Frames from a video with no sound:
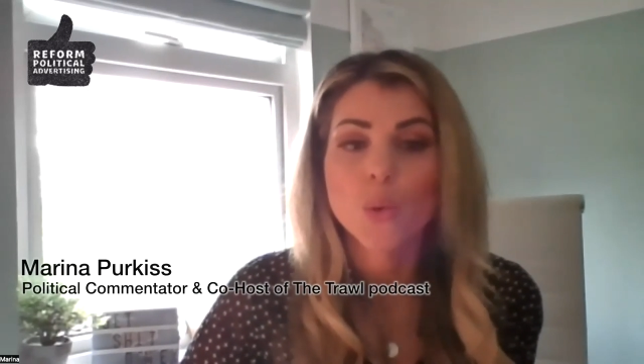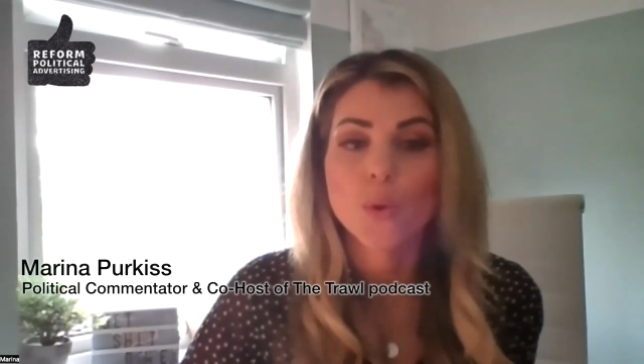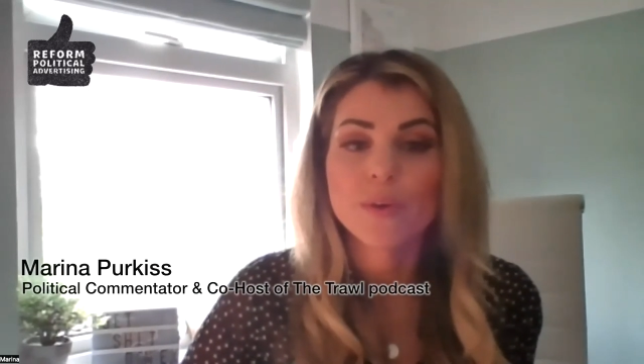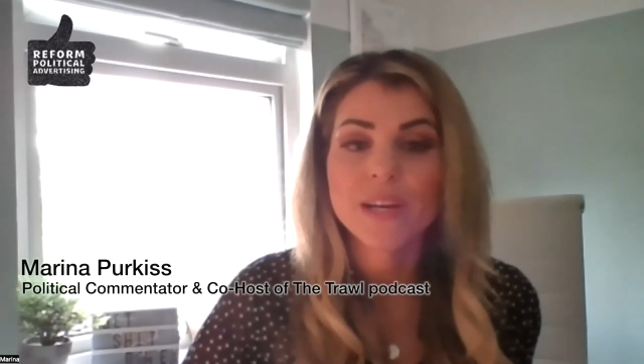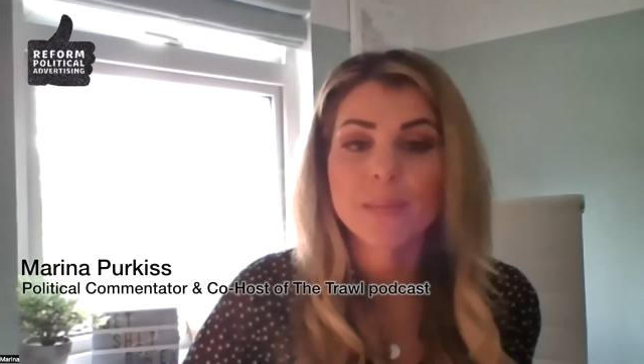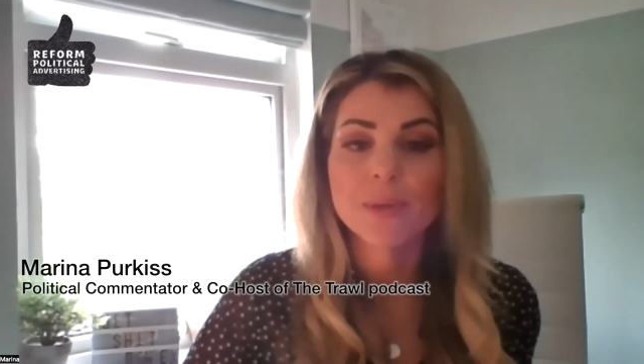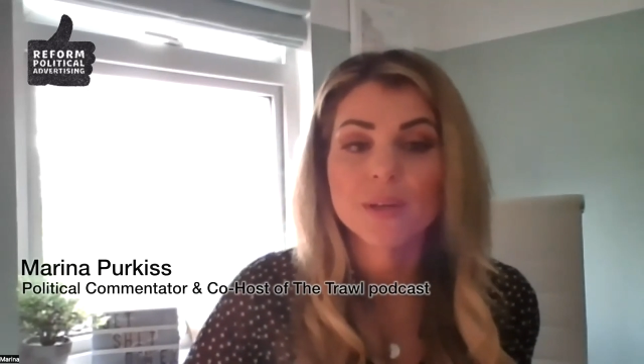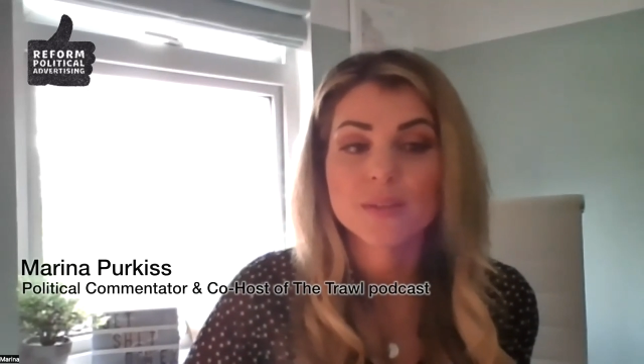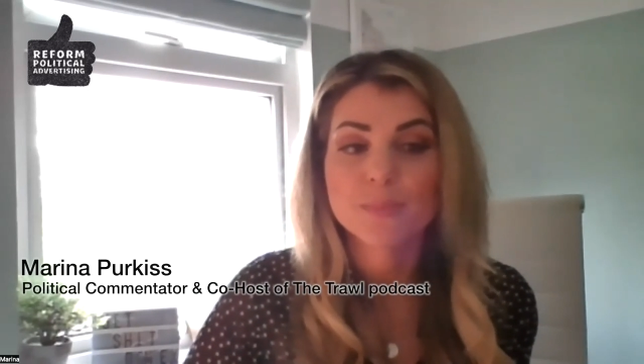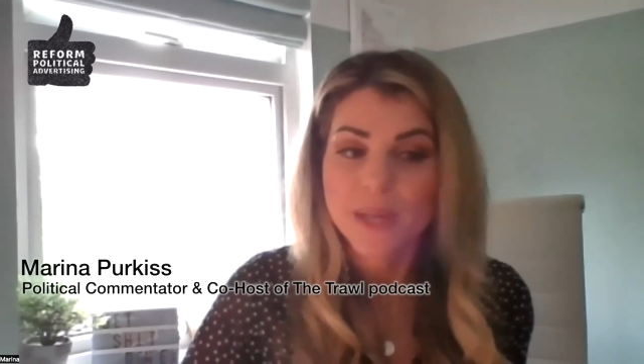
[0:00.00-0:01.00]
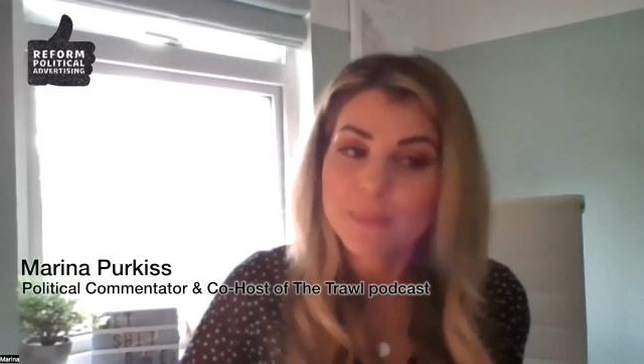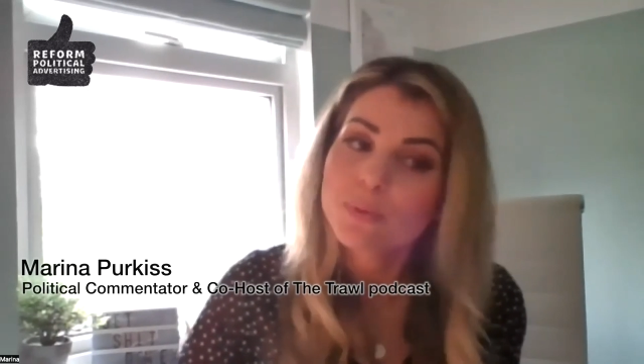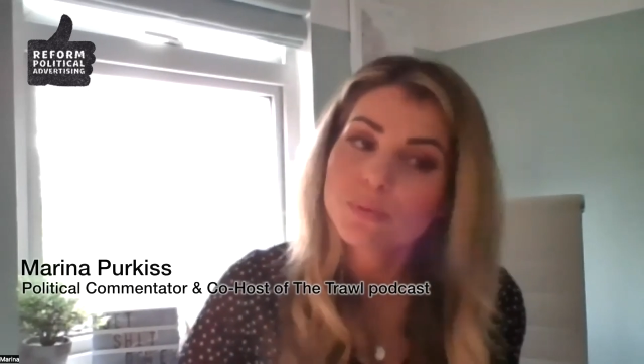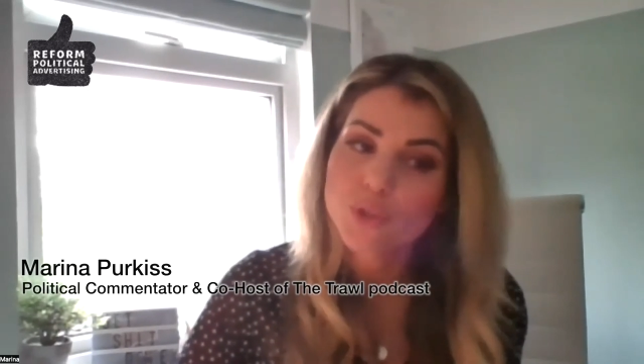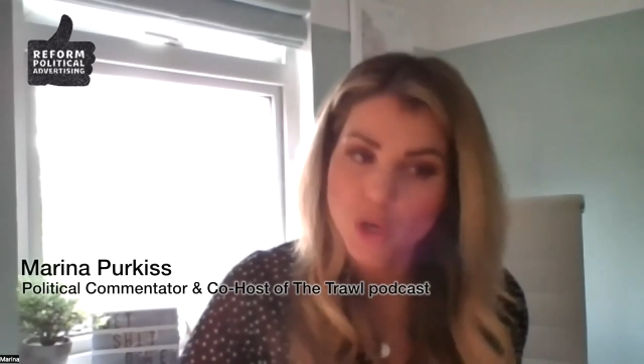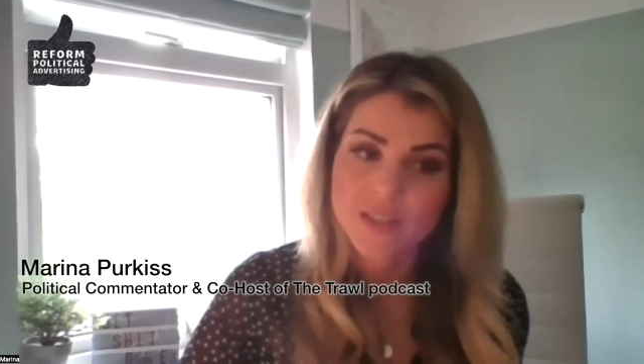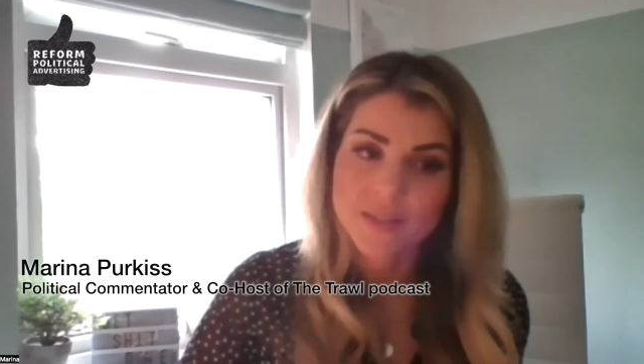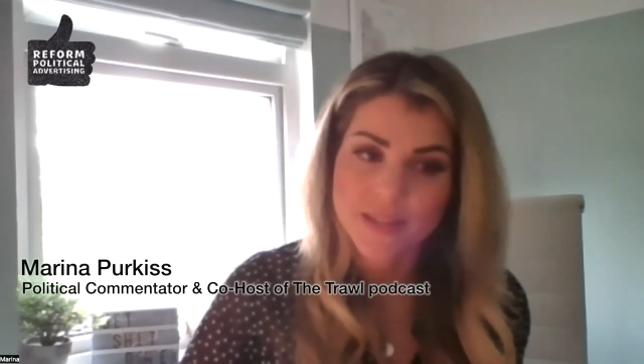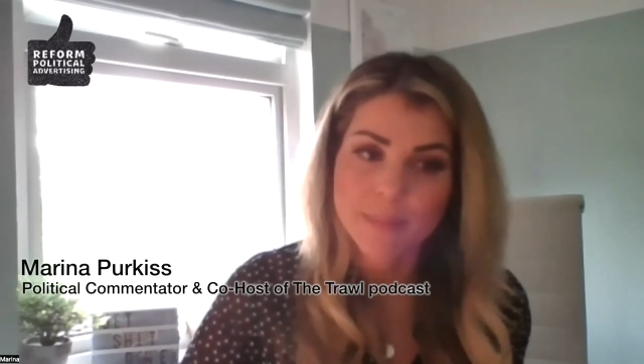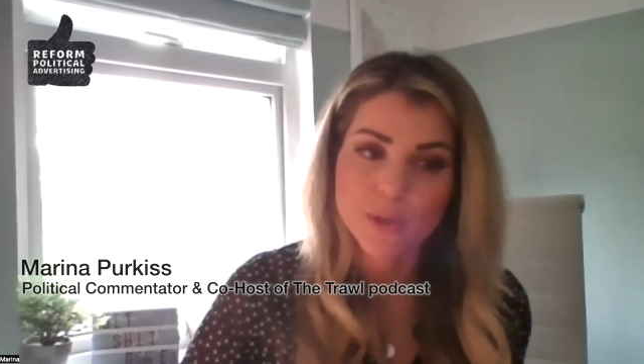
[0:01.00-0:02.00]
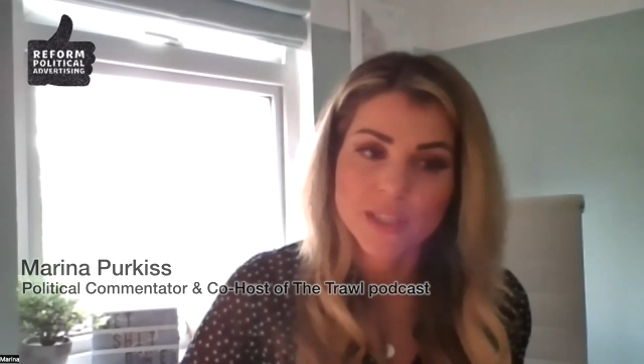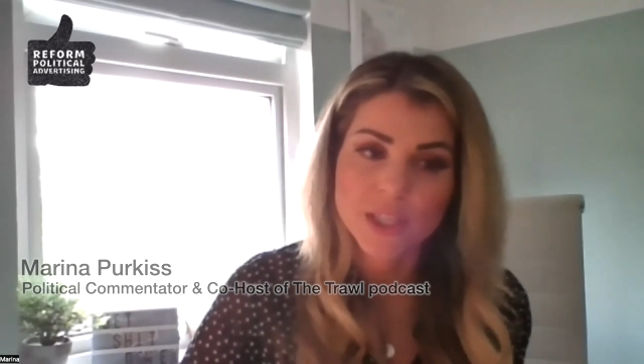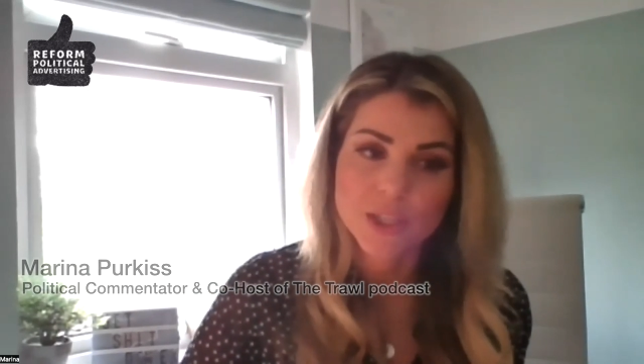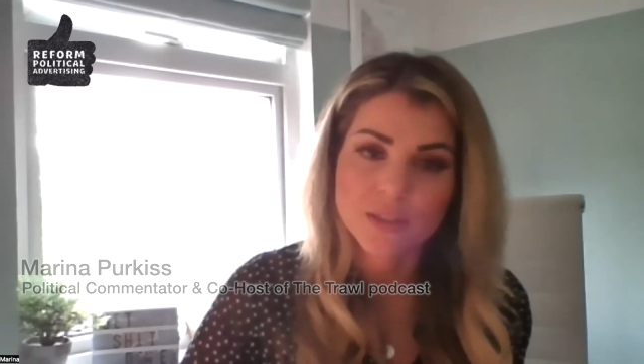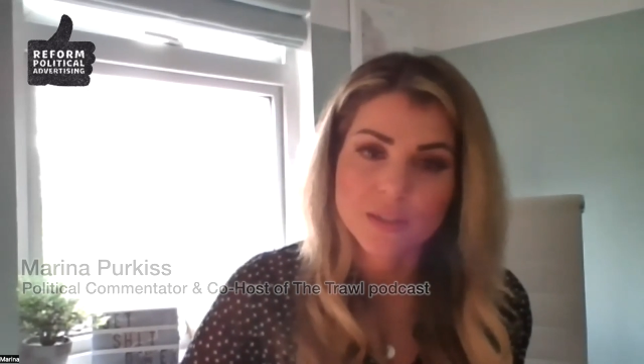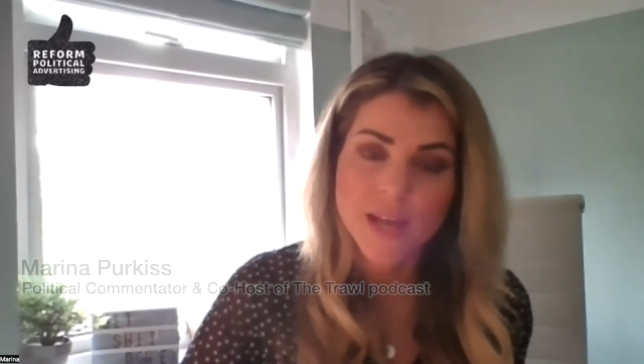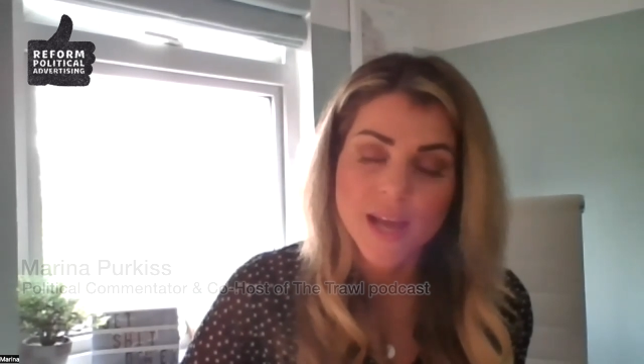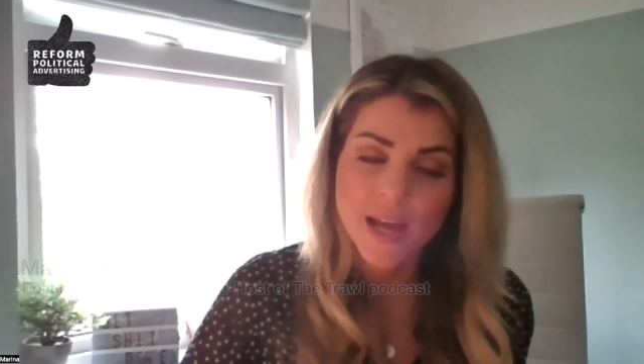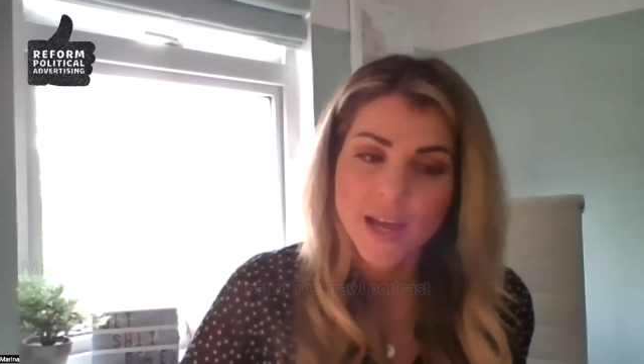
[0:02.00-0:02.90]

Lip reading: we're in it because people trust their politicians,